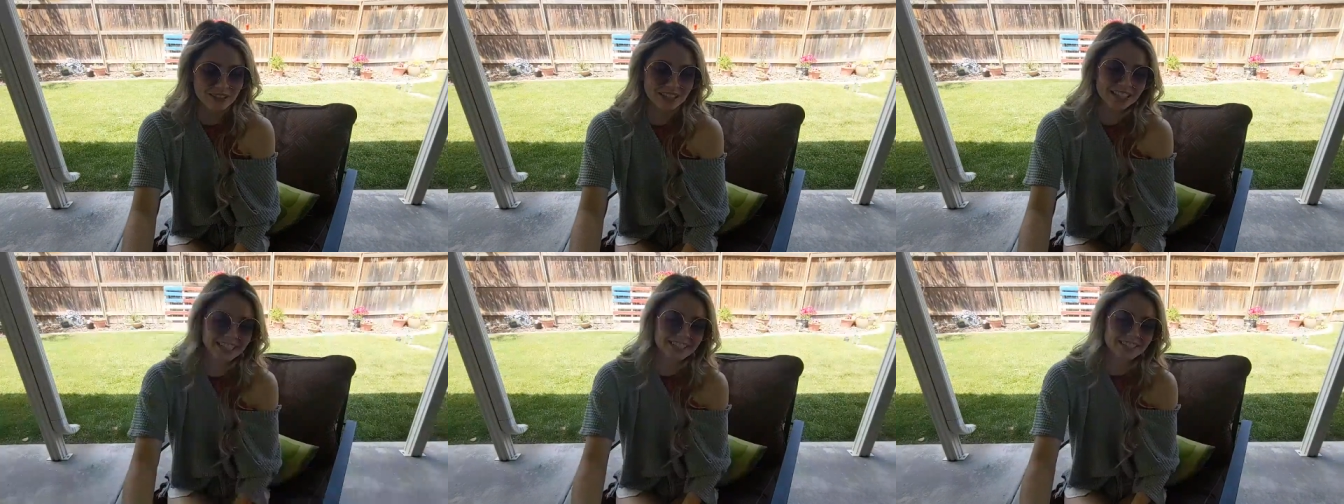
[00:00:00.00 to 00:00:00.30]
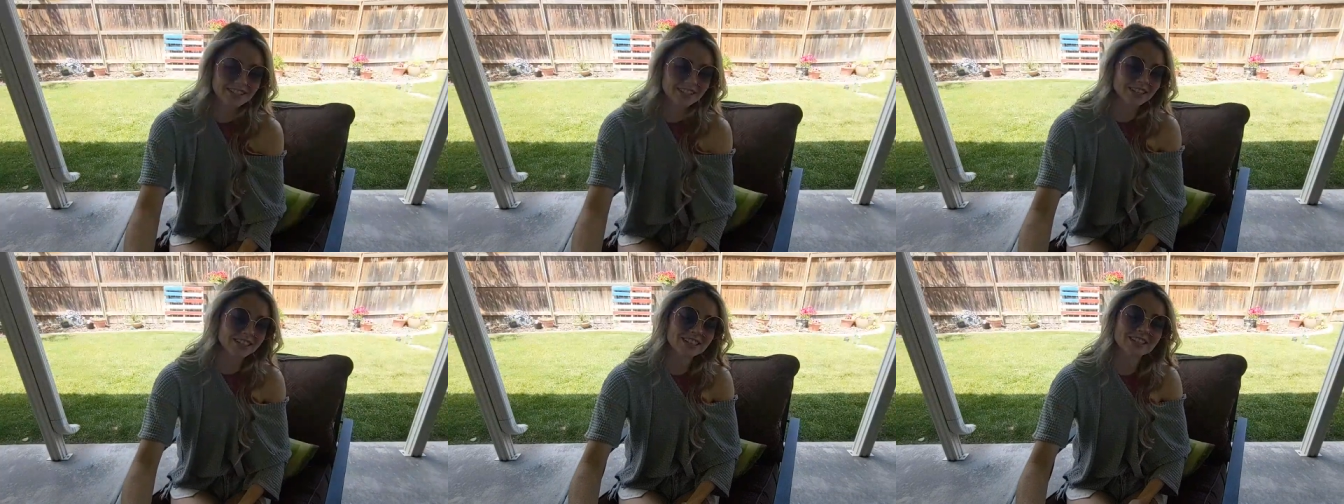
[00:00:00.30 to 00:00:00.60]

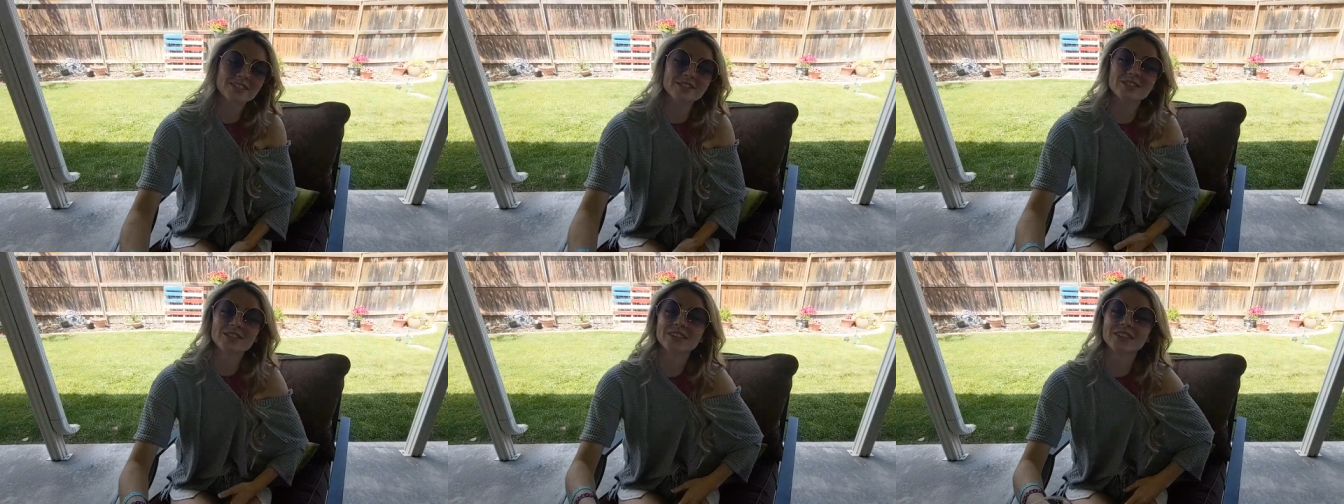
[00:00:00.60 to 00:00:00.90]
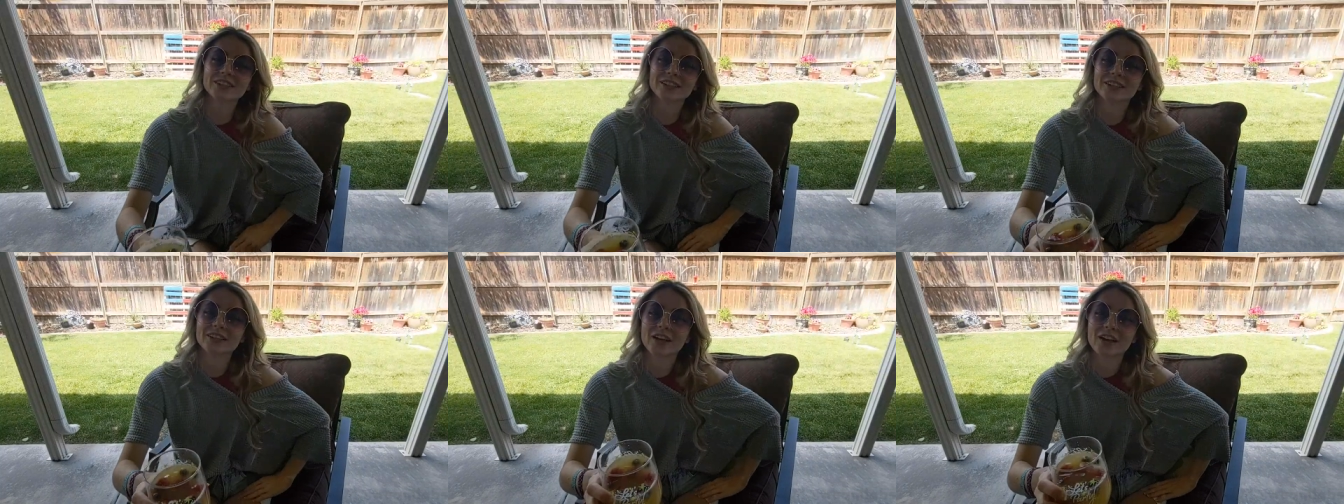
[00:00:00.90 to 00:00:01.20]
Meeting is starting soon.
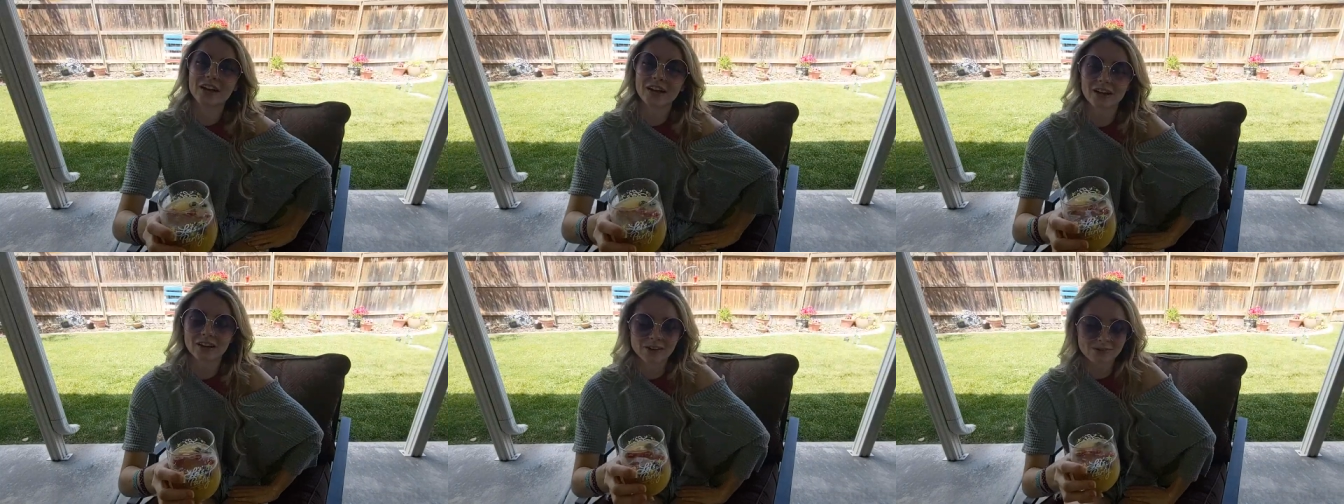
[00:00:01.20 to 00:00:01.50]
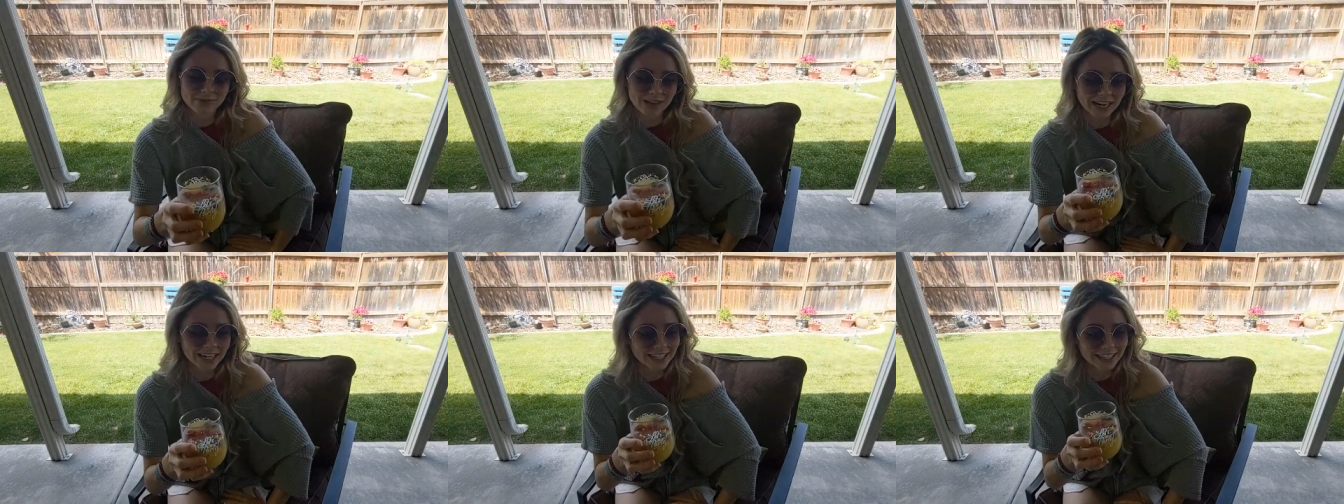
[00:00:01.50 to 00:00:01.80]
Good luck,
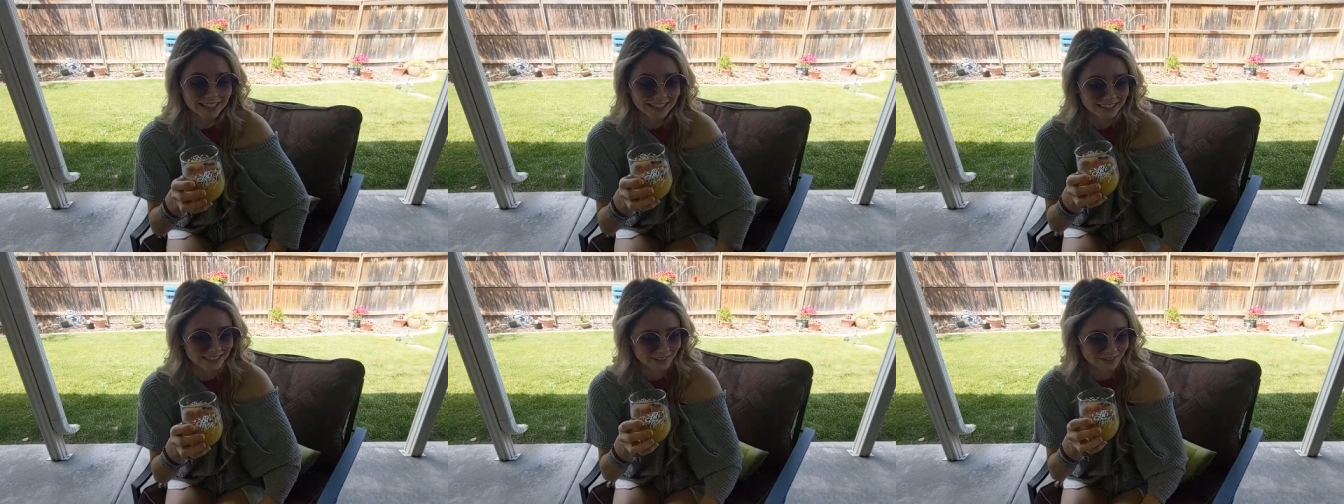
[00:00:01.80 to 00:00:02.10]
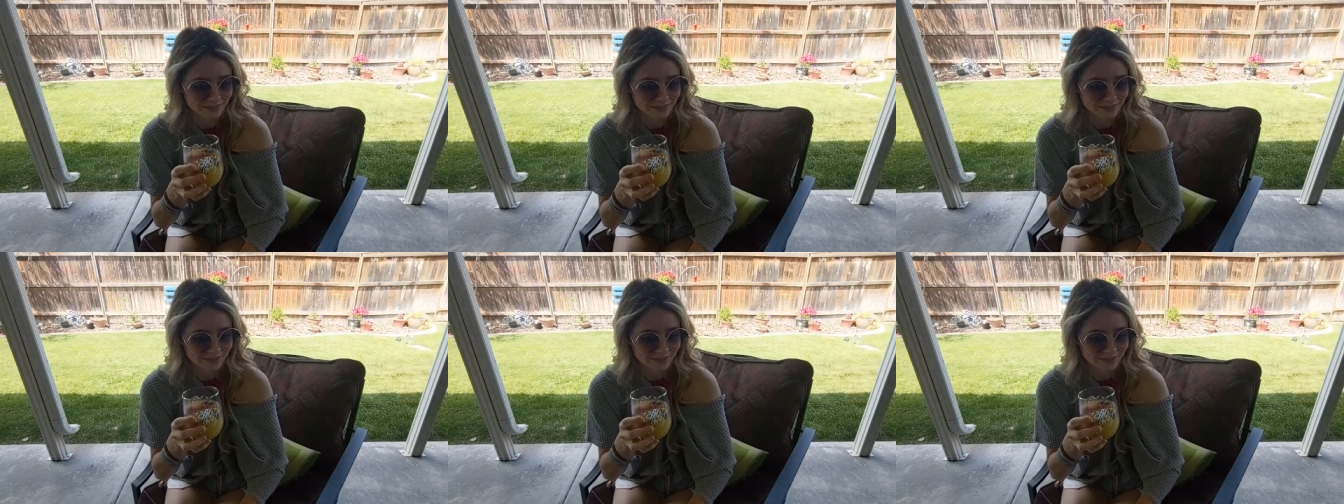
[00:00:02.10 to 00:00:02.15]
automatic.